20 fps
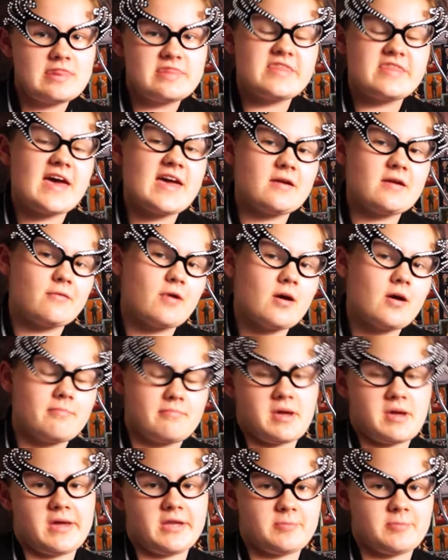they weren't
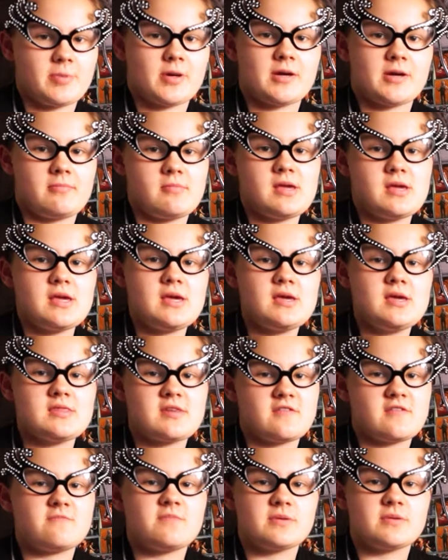made by me,
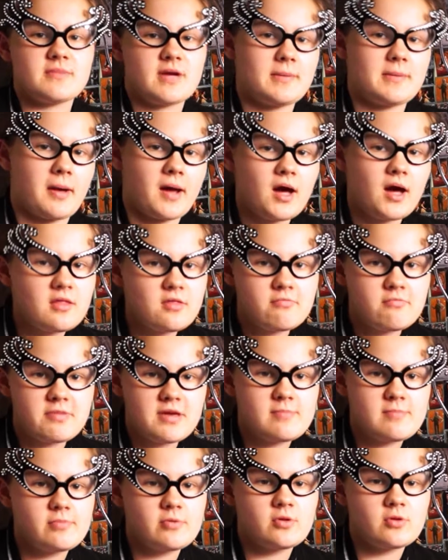they've been made by other
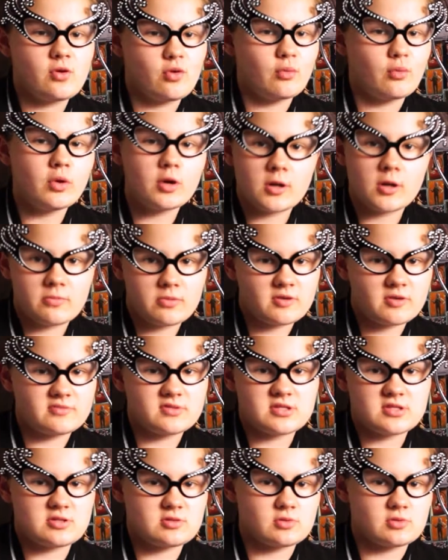people or Warner
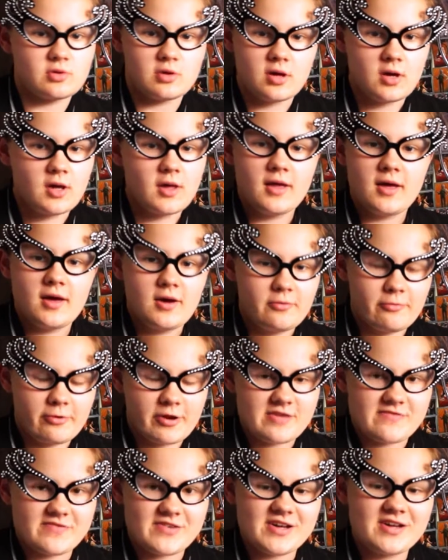Brothers or
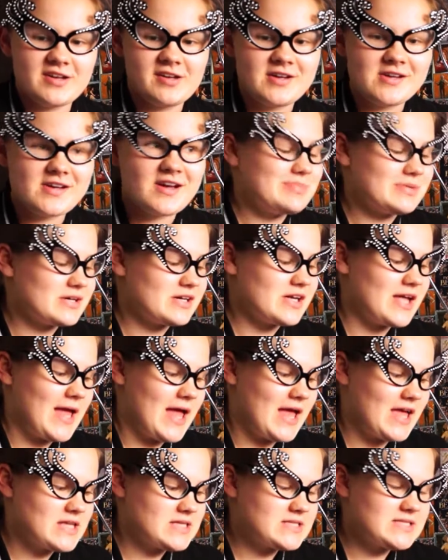whatever, but
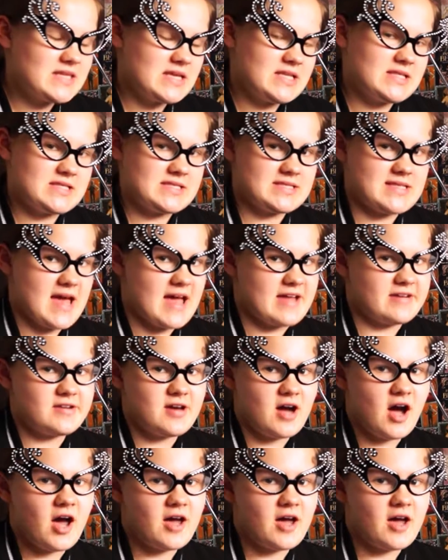since then